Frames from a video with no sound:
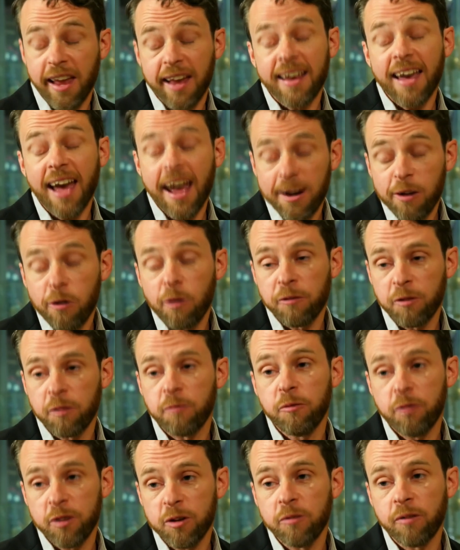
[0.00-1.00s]
It can
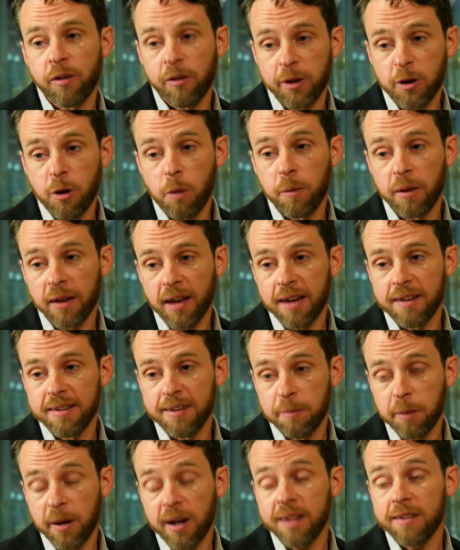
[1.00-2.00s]
often feel very
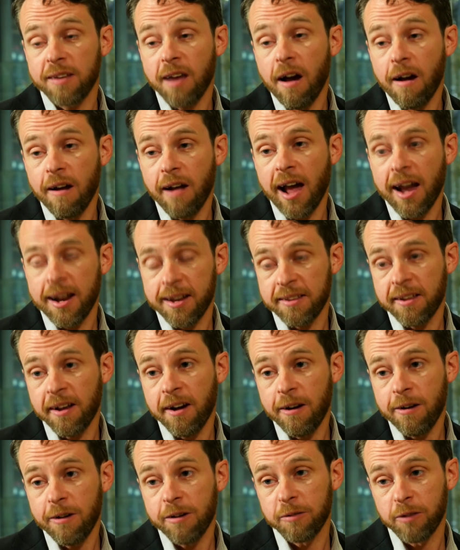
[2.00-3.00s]
complicated, but it's at
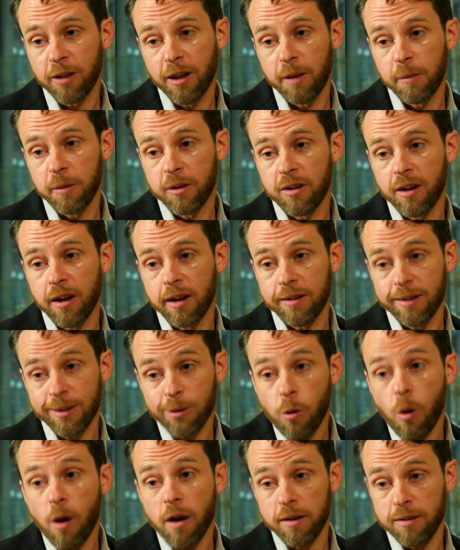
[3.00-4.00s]
the heart of climate change
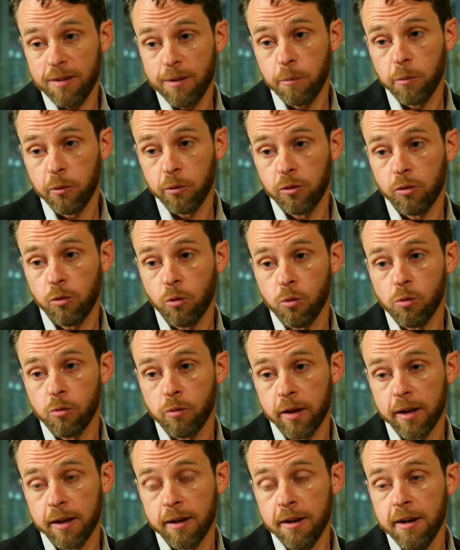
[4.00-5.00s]
is quite a simple
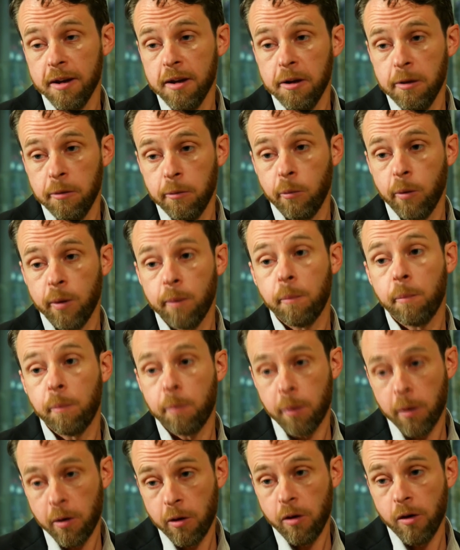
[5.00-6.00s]
story. We're
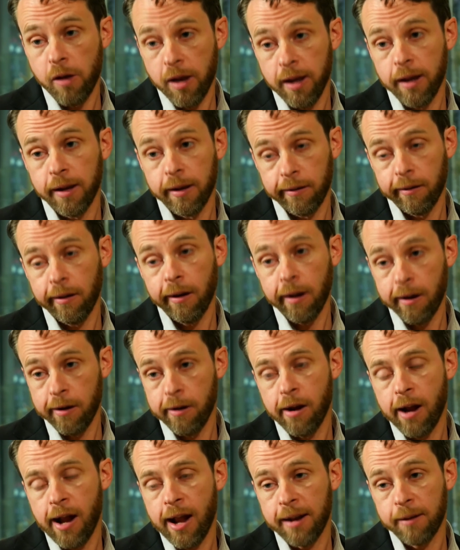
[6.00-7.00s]
burning
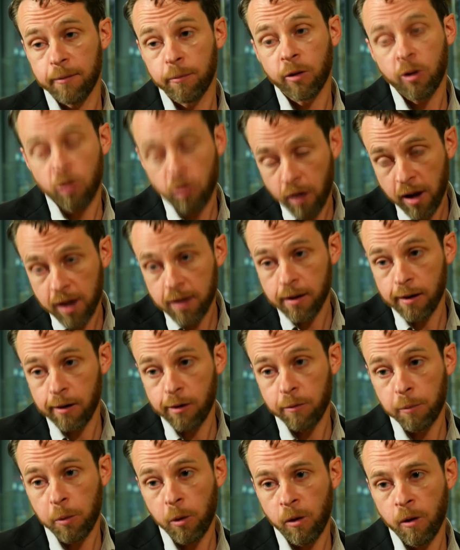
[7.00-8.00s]
and creating
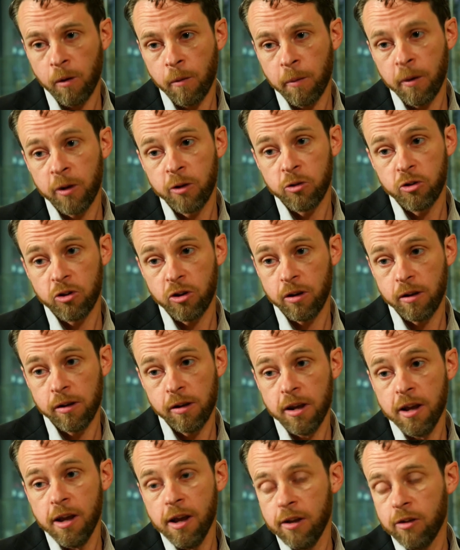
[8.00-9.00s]
a lot of
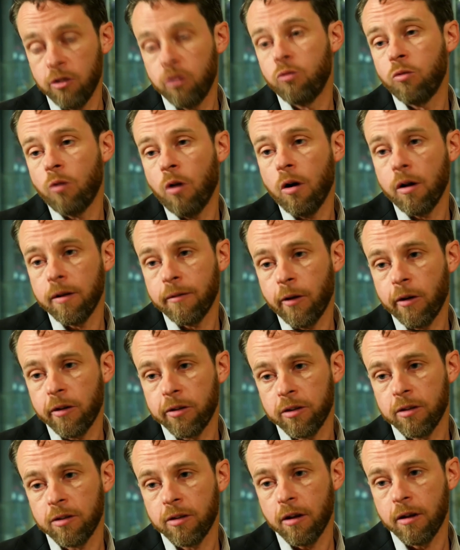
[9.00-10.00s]
pollution to drive
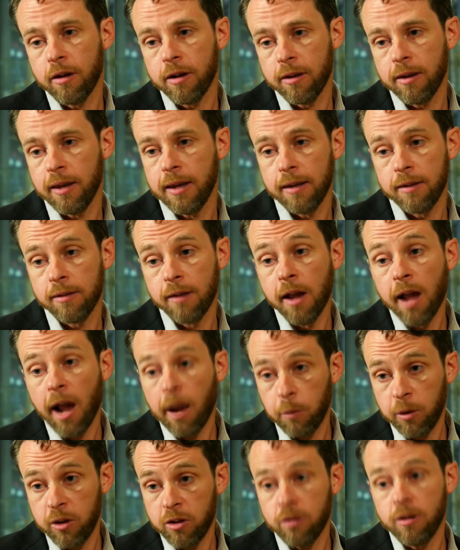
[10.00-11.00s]
our societies,
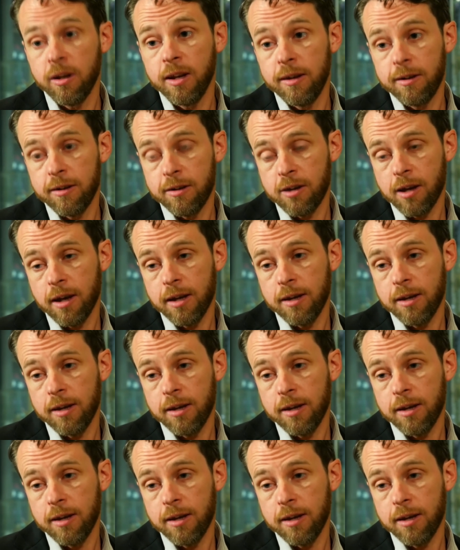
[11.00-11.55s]
and we just need to